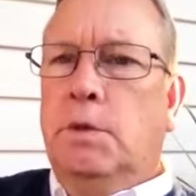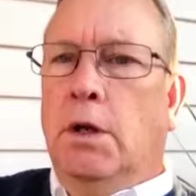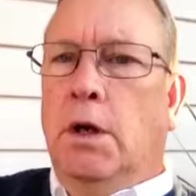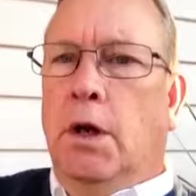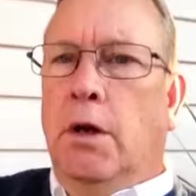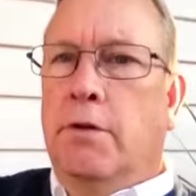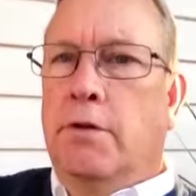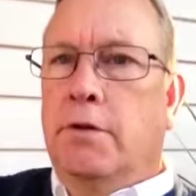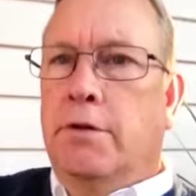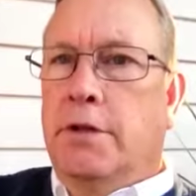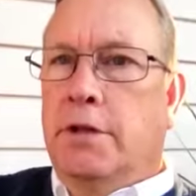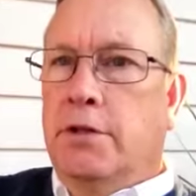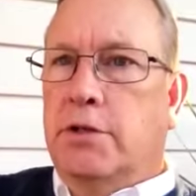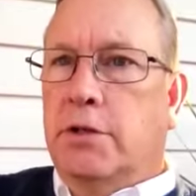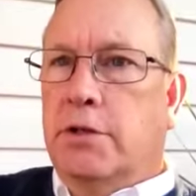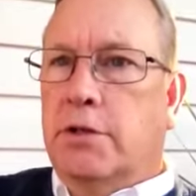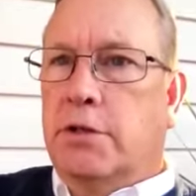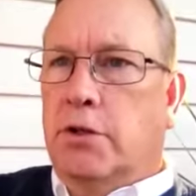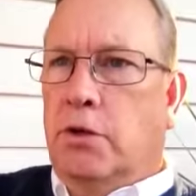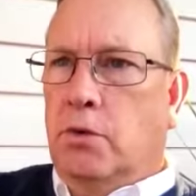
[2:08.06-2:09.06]
other than
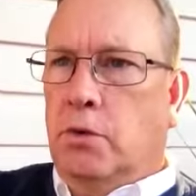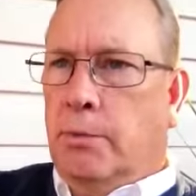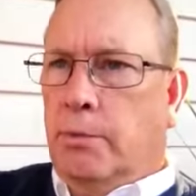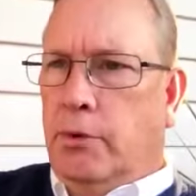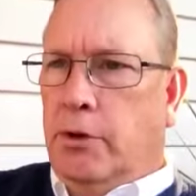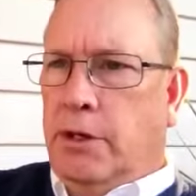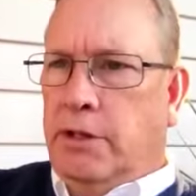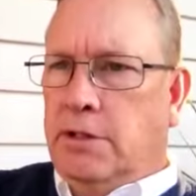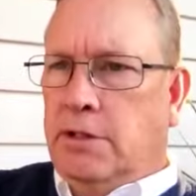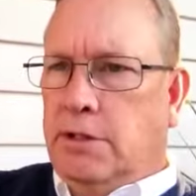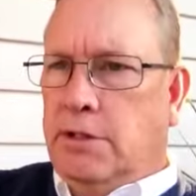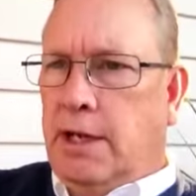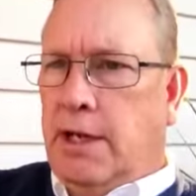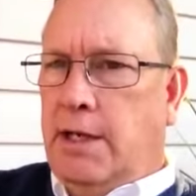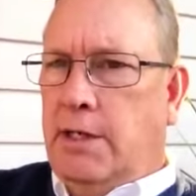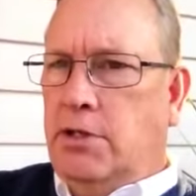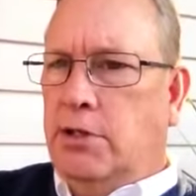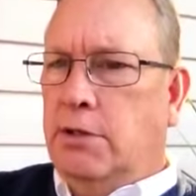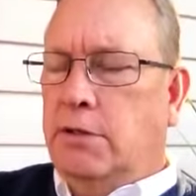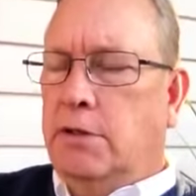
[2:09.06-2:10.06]
just do a
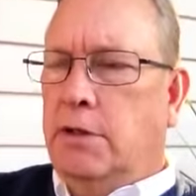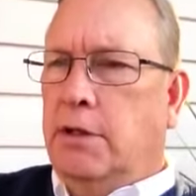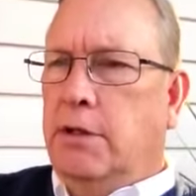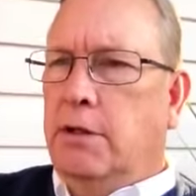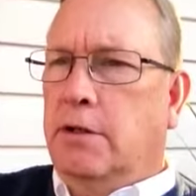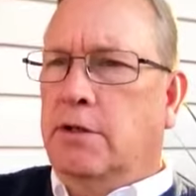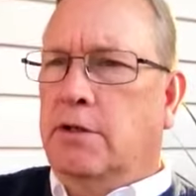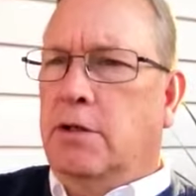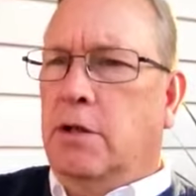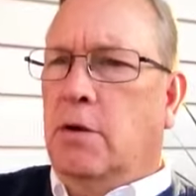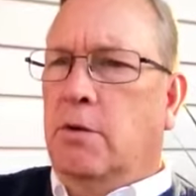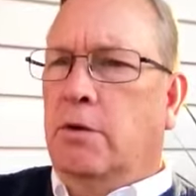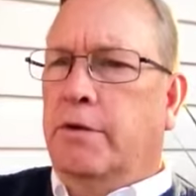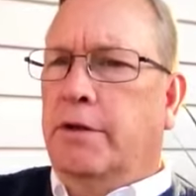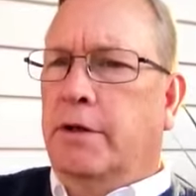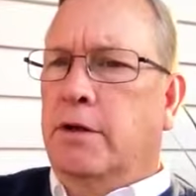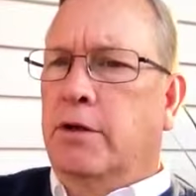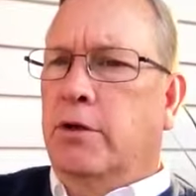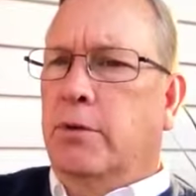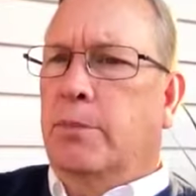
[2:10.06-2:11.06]
presentation. And so with
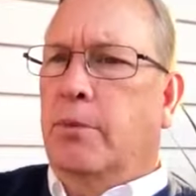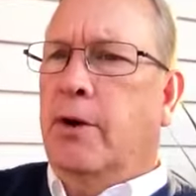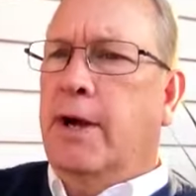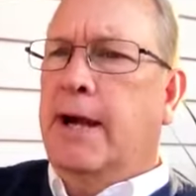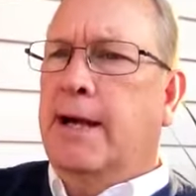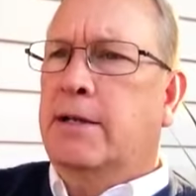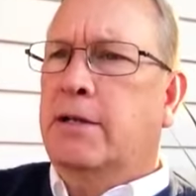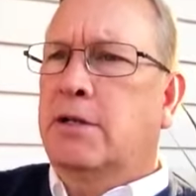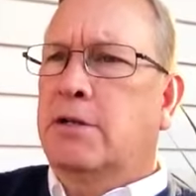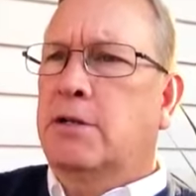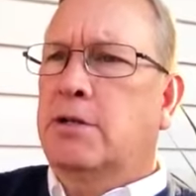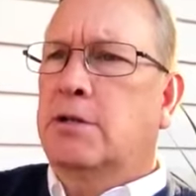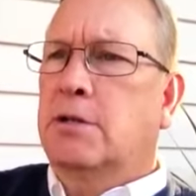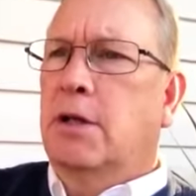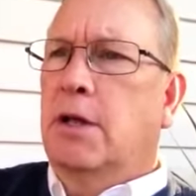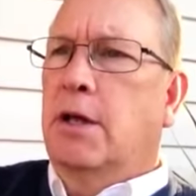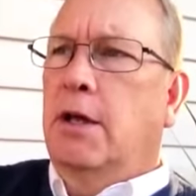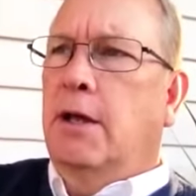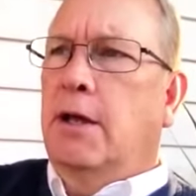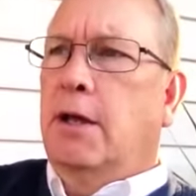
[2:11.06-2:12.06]
a little practice,
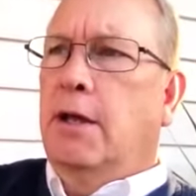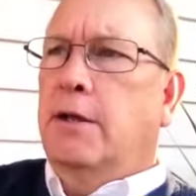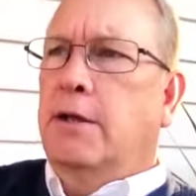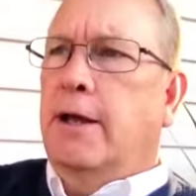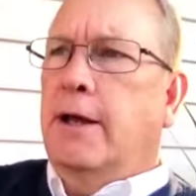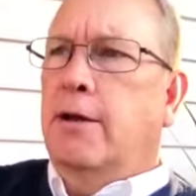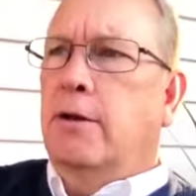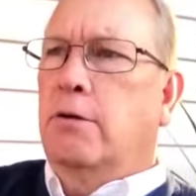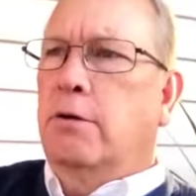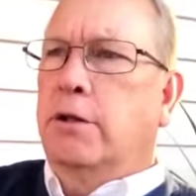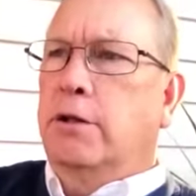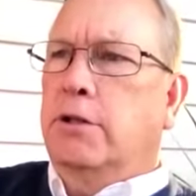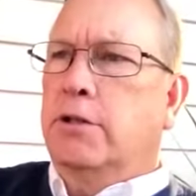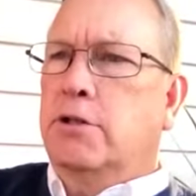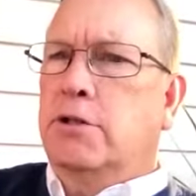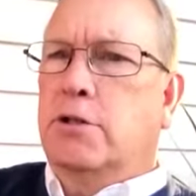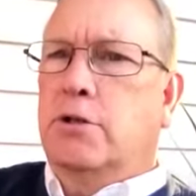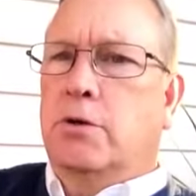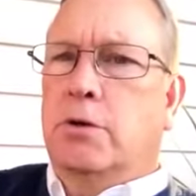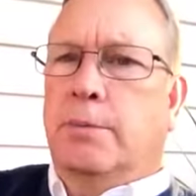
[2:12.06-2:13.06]
not only
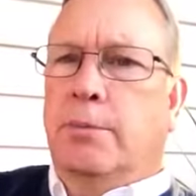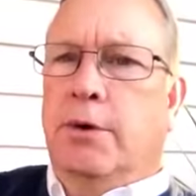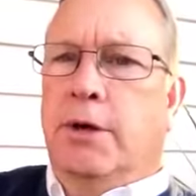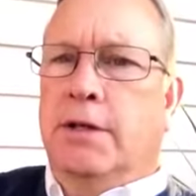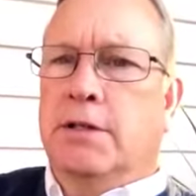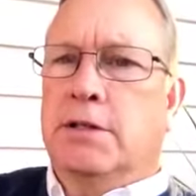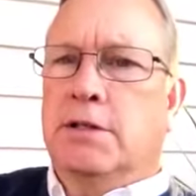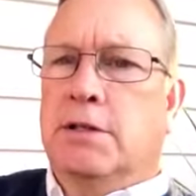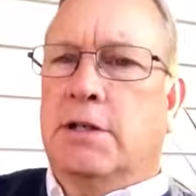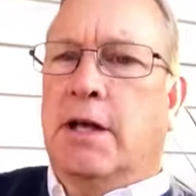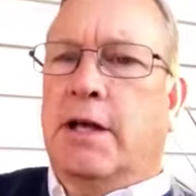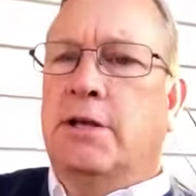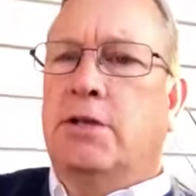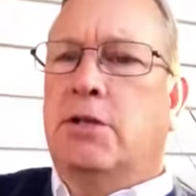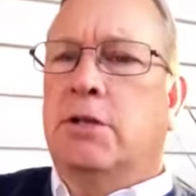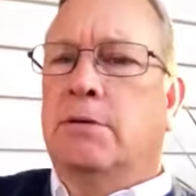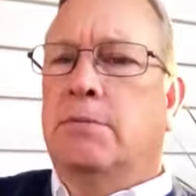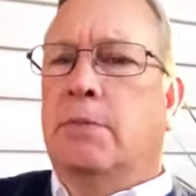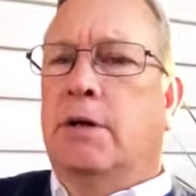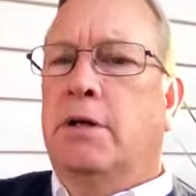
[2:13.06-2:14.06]
could you do a
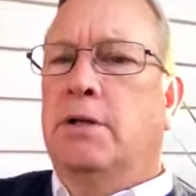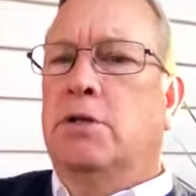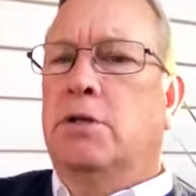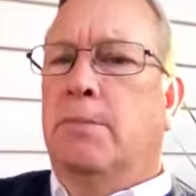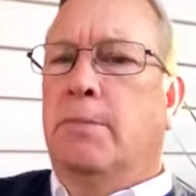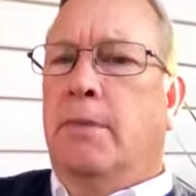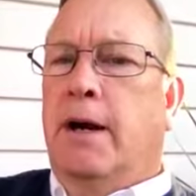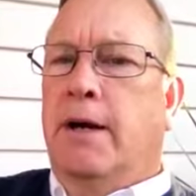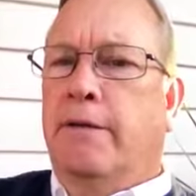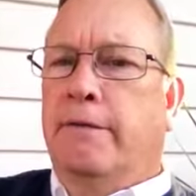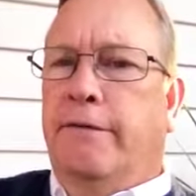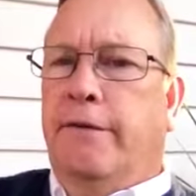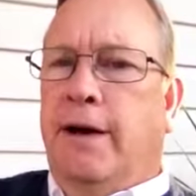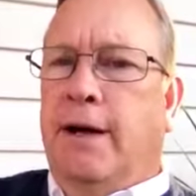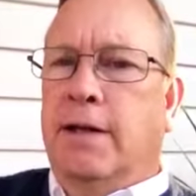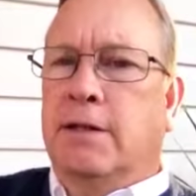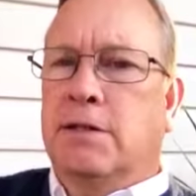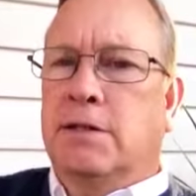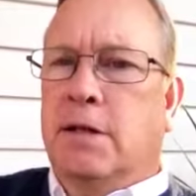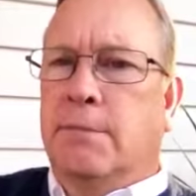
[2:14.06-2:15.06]
presentation, but you might
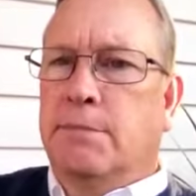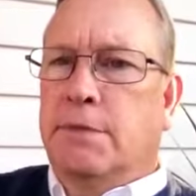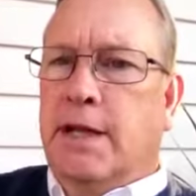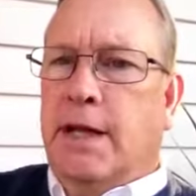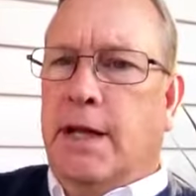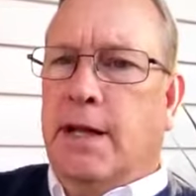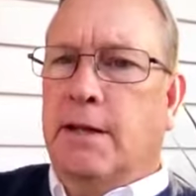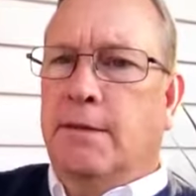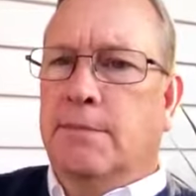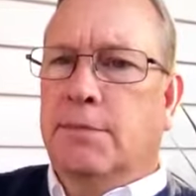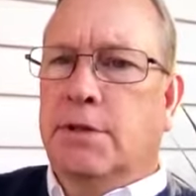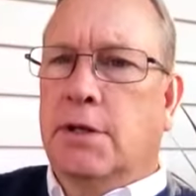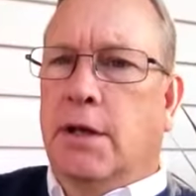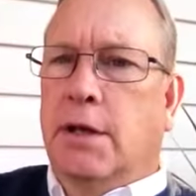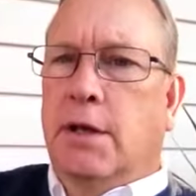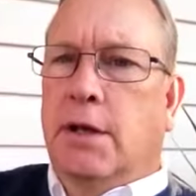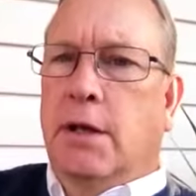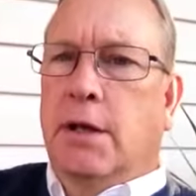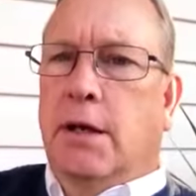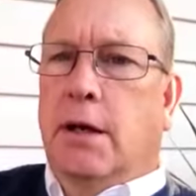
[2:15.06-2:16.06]
find sometimes
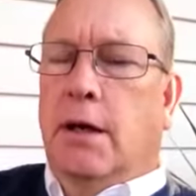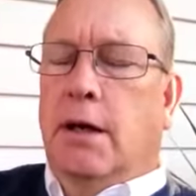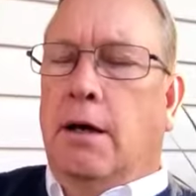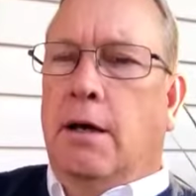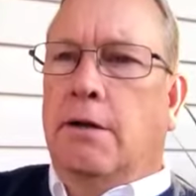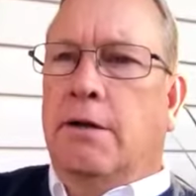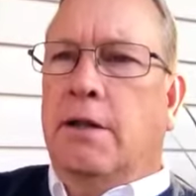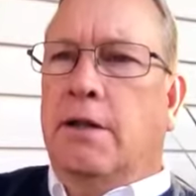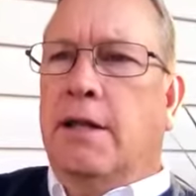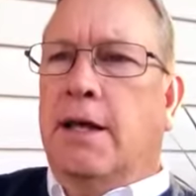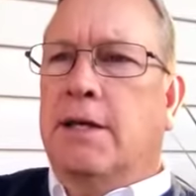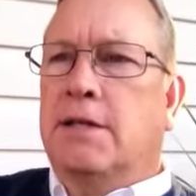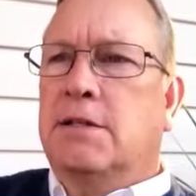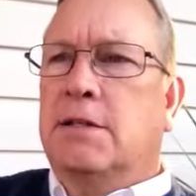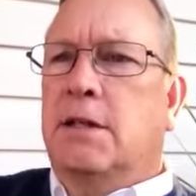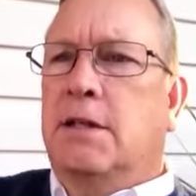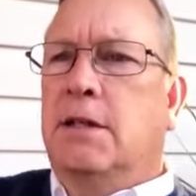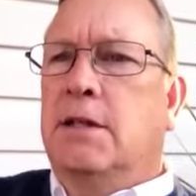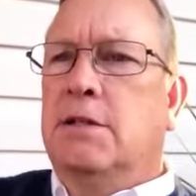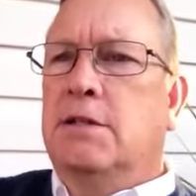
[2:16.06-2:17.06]
that that's
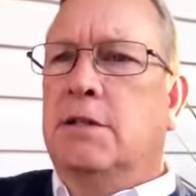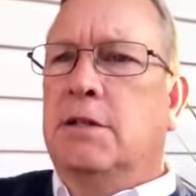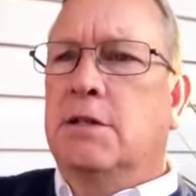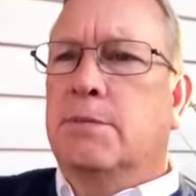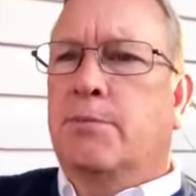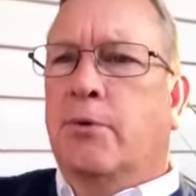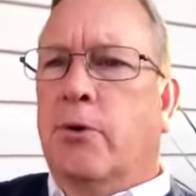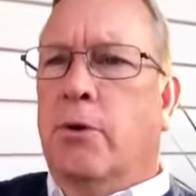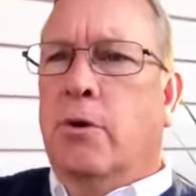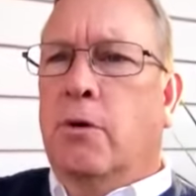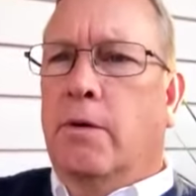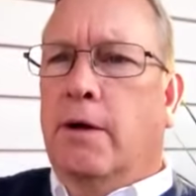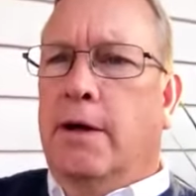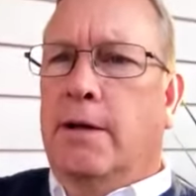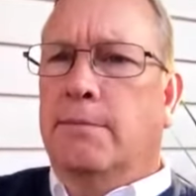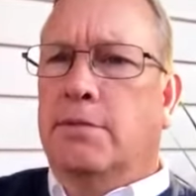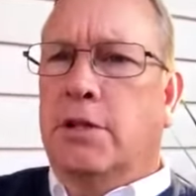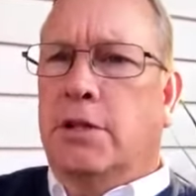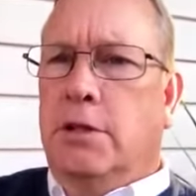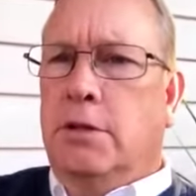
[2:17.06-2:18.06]
the easiest
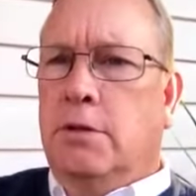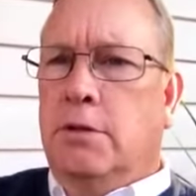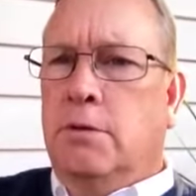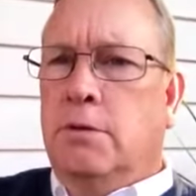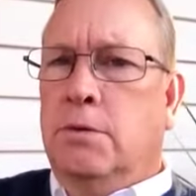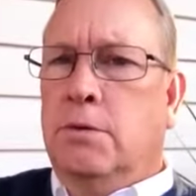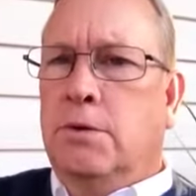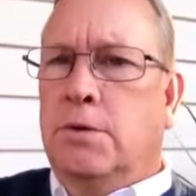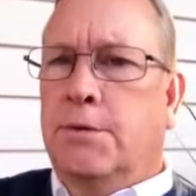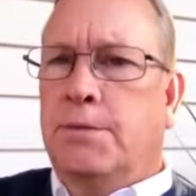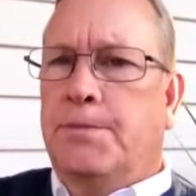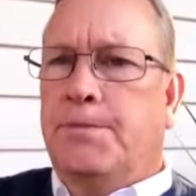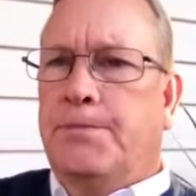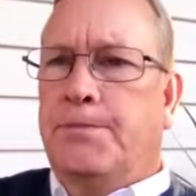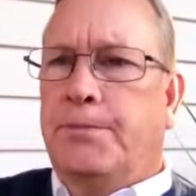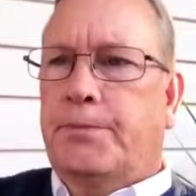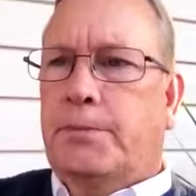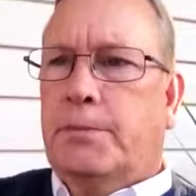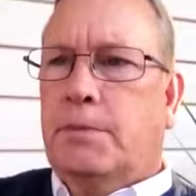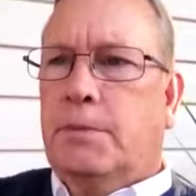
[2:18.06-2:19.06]
program to use
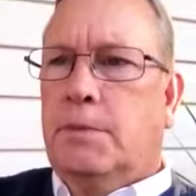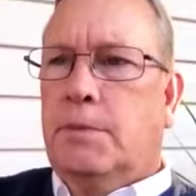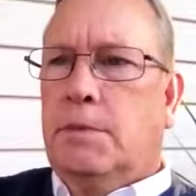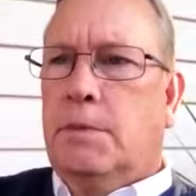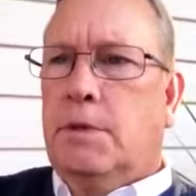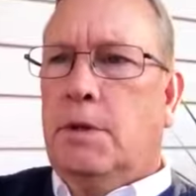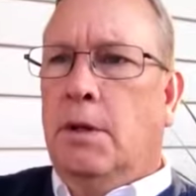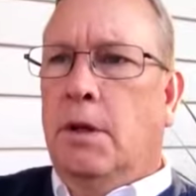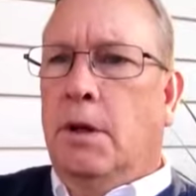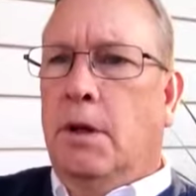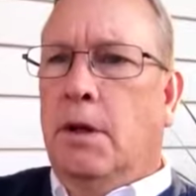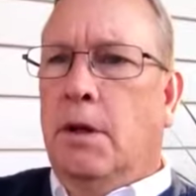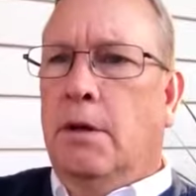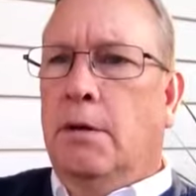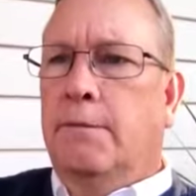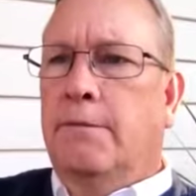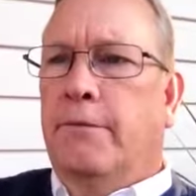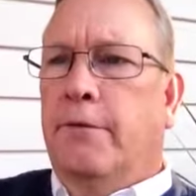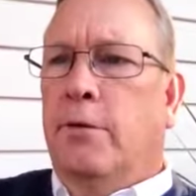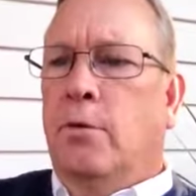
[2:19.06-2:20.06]

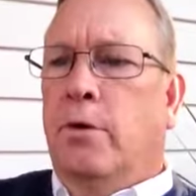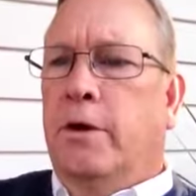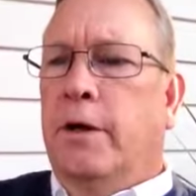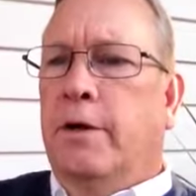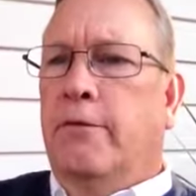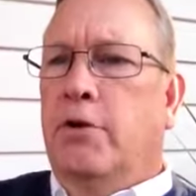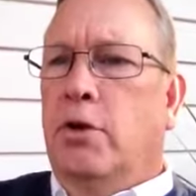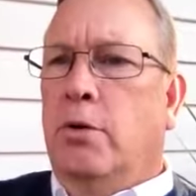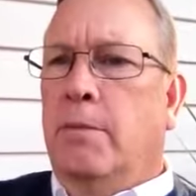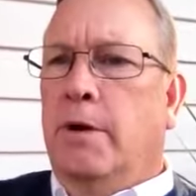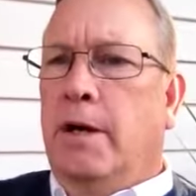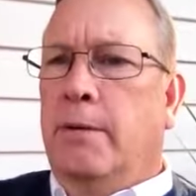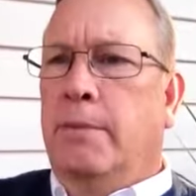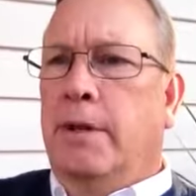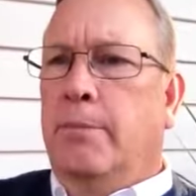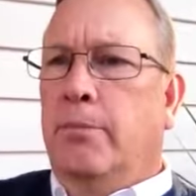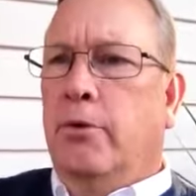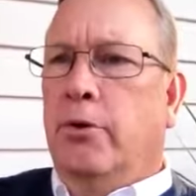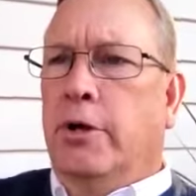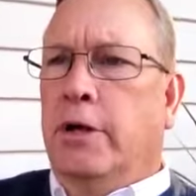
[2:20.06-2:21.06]
for whatever you might
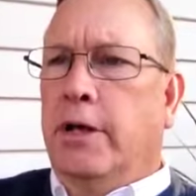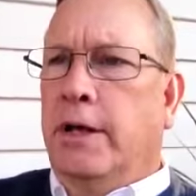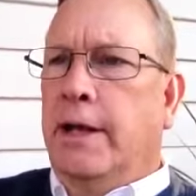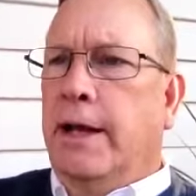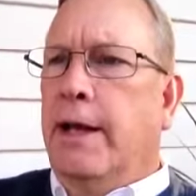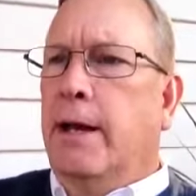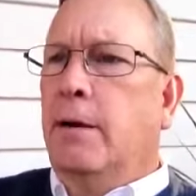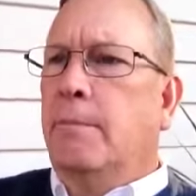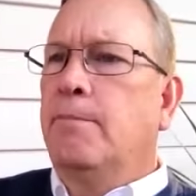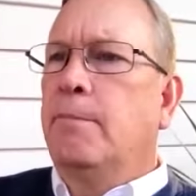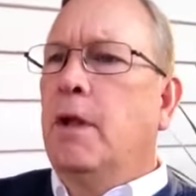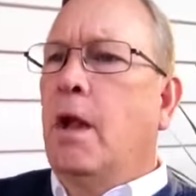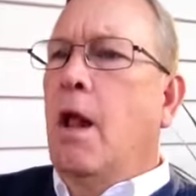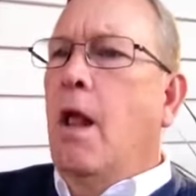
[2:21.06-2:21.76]
be printing out.